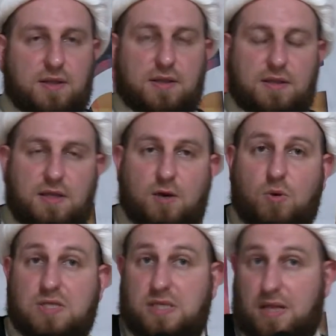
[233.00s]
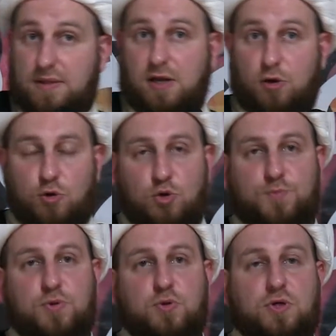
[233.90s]
There was another
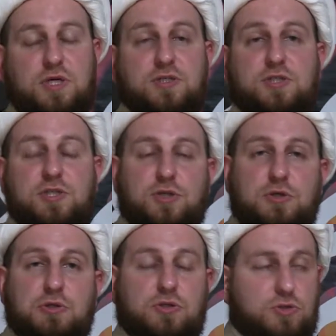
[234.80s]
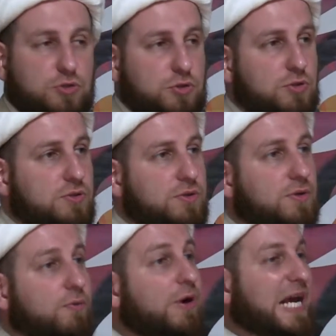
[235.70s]
group who continued to
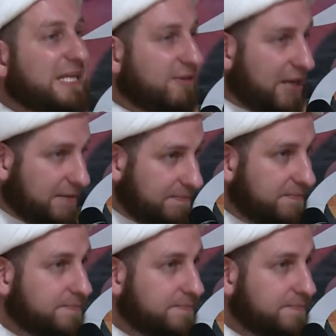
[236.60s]
raid them